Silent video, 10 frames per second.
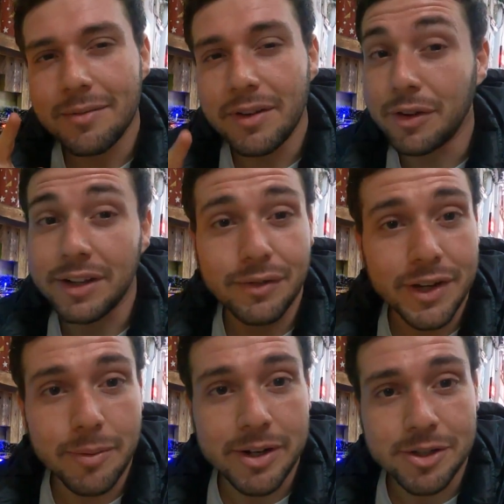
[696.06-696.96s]
If you like the
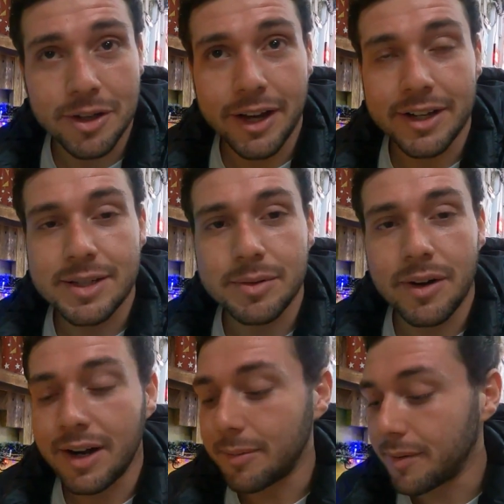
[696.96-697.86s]
video, make sure to like and subscribe.